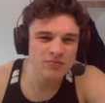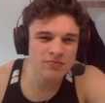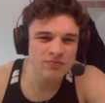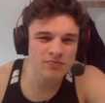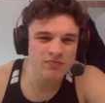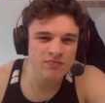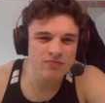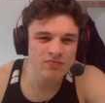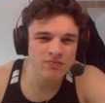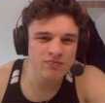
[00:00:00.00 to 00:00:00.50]

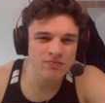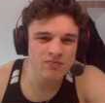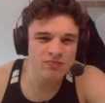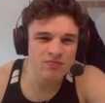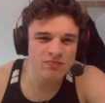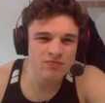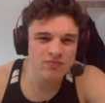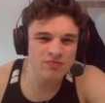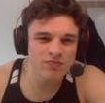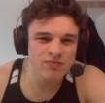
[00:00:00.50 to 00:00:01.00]

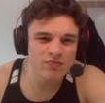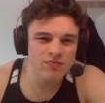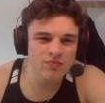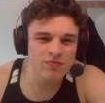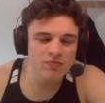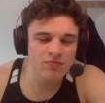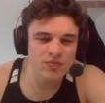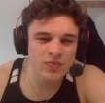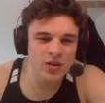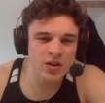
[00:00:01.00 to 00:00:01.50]

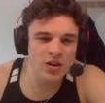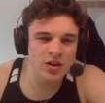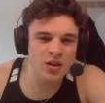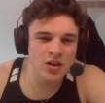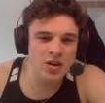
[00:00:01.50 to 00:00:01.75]
(no one is talking)